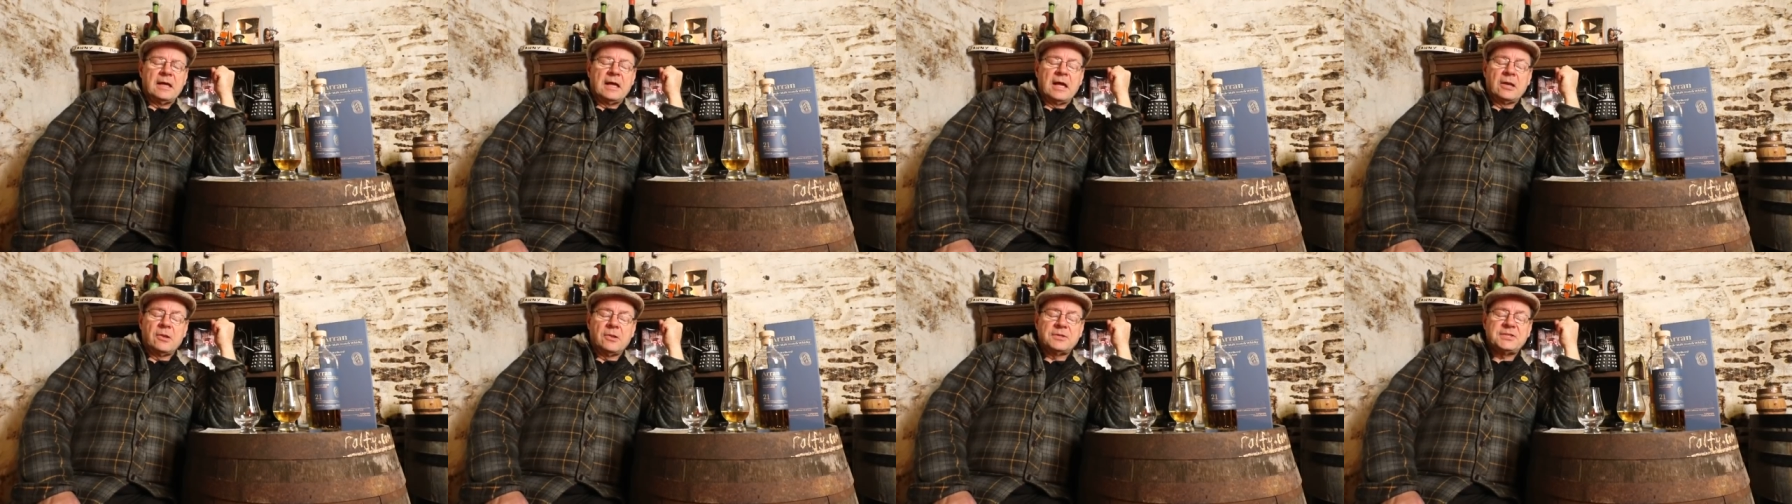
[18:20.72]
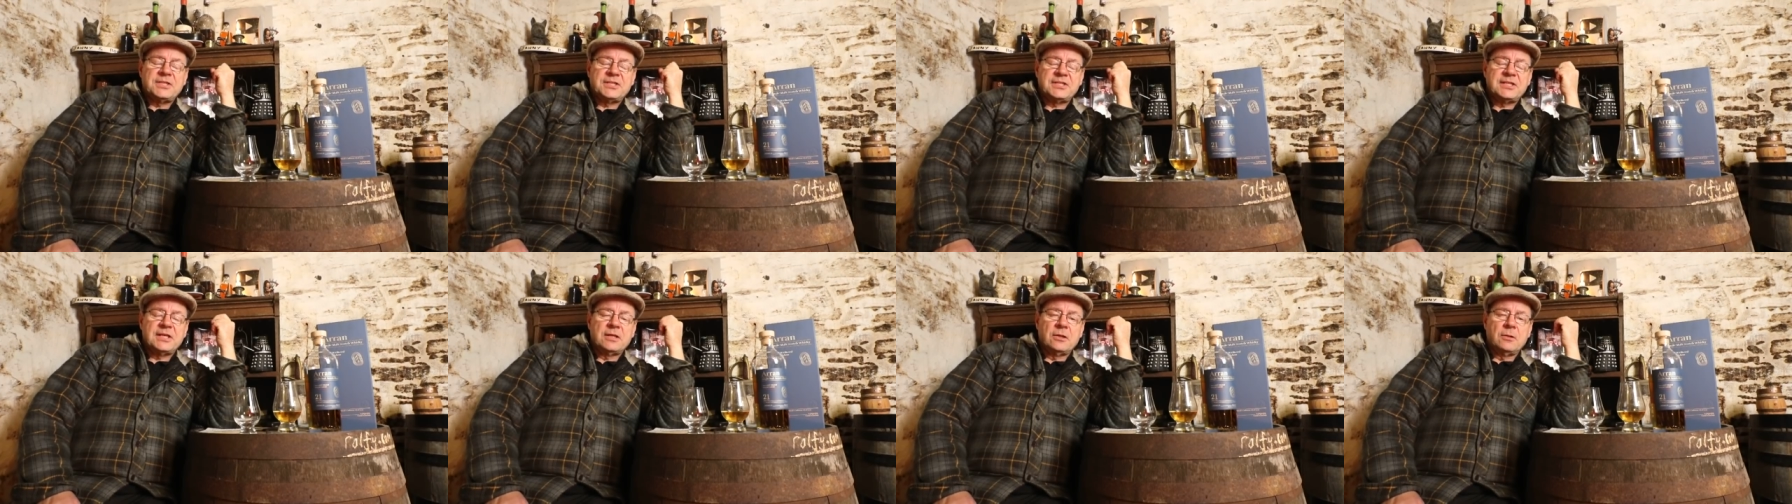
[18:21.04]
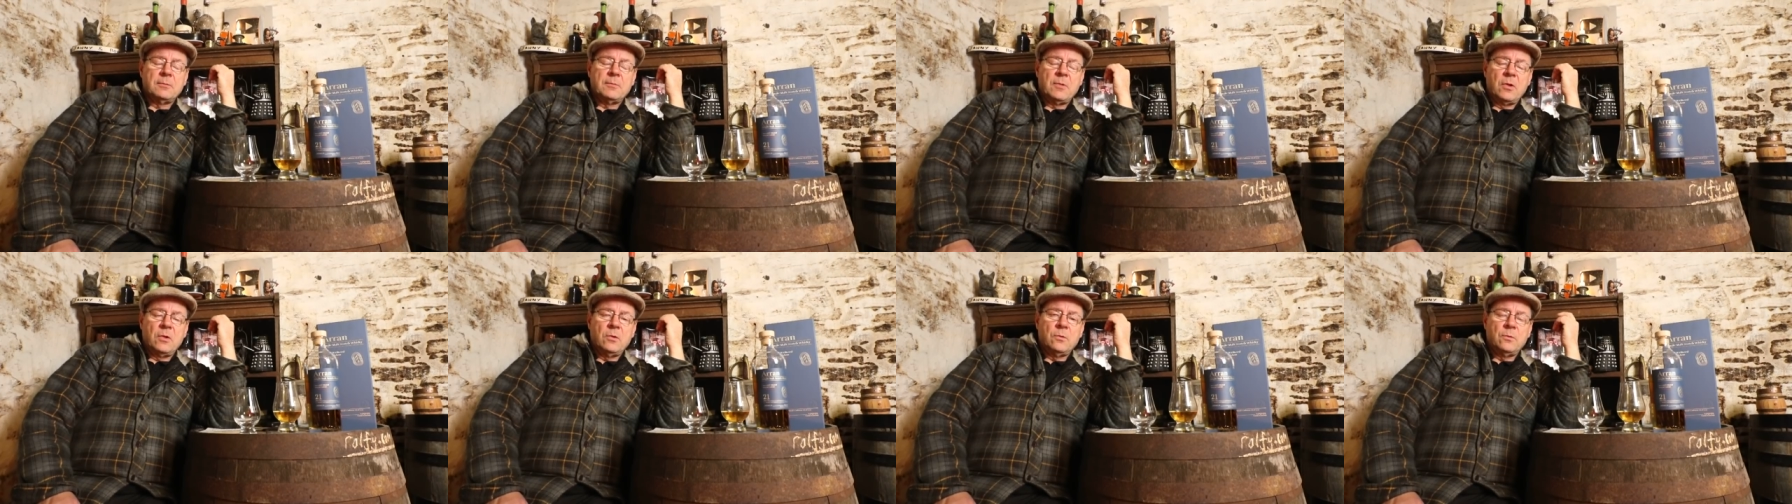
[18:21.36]
a lot of
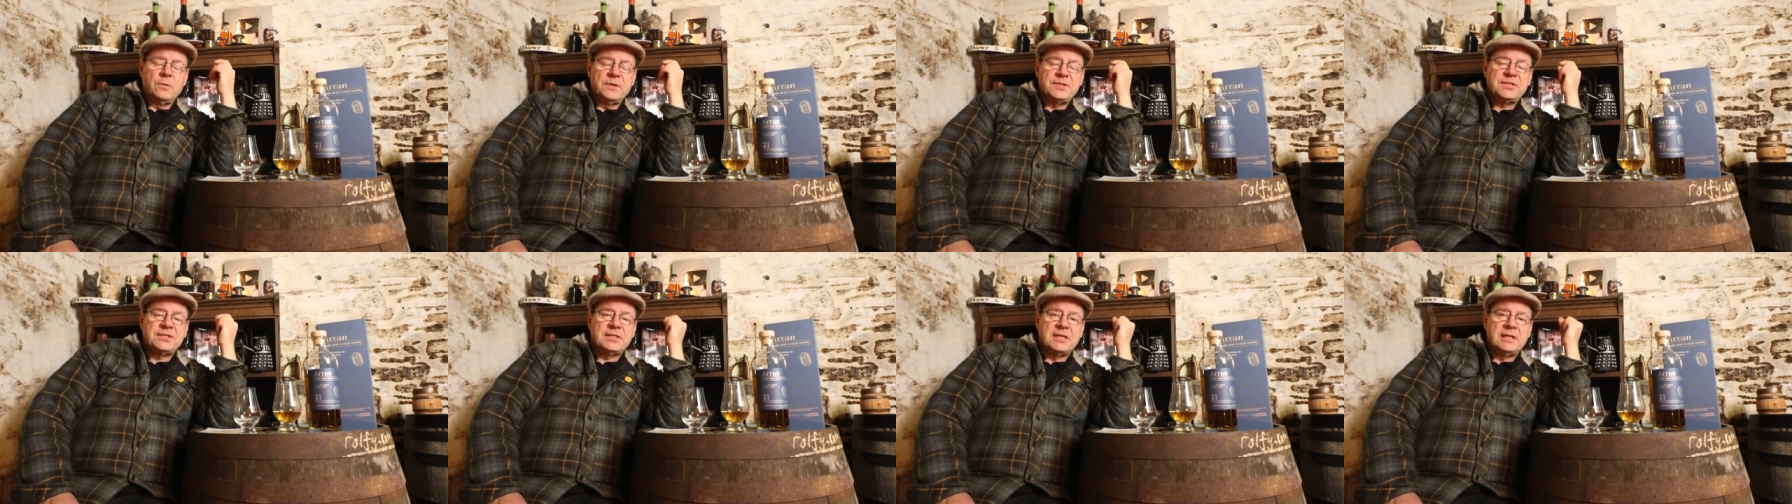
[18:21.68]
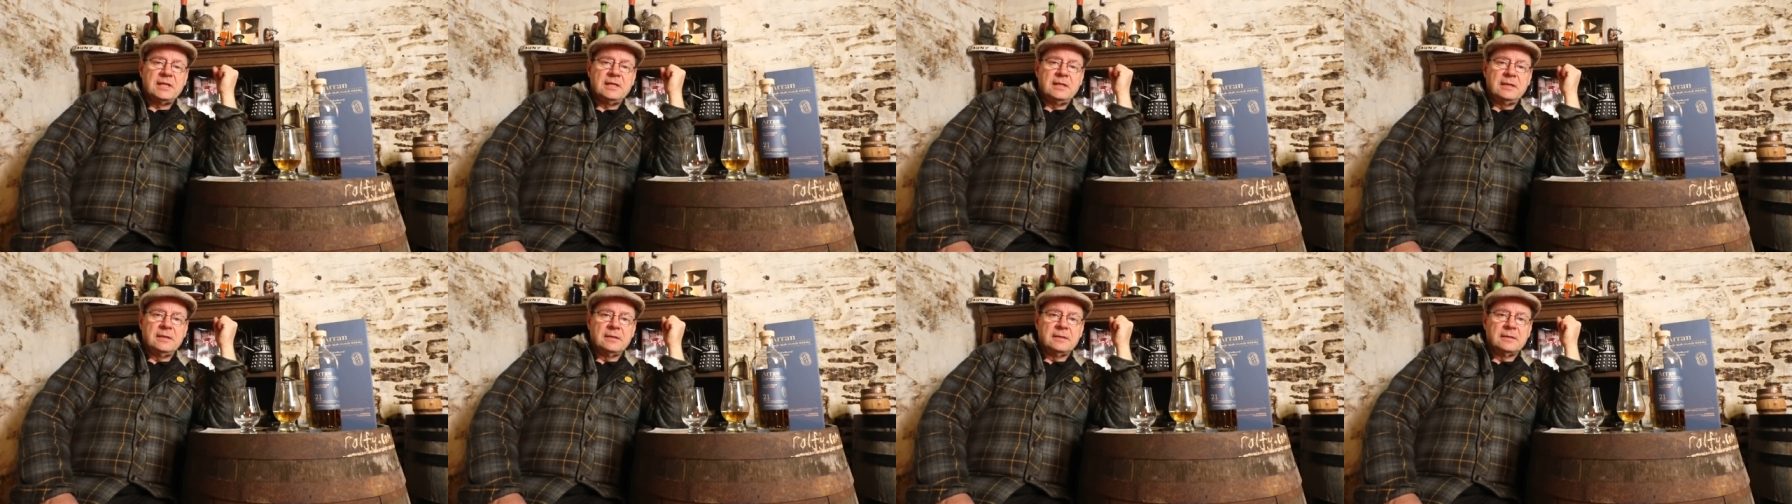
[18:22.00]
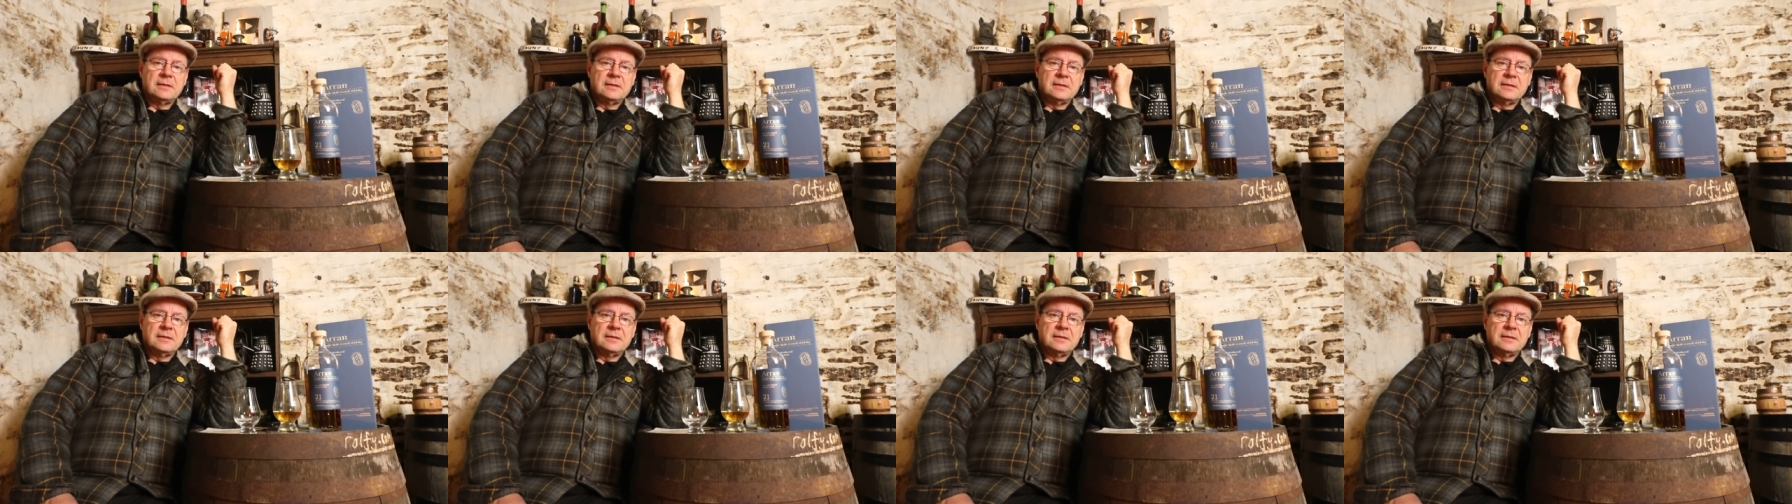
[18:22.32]
single malt whisky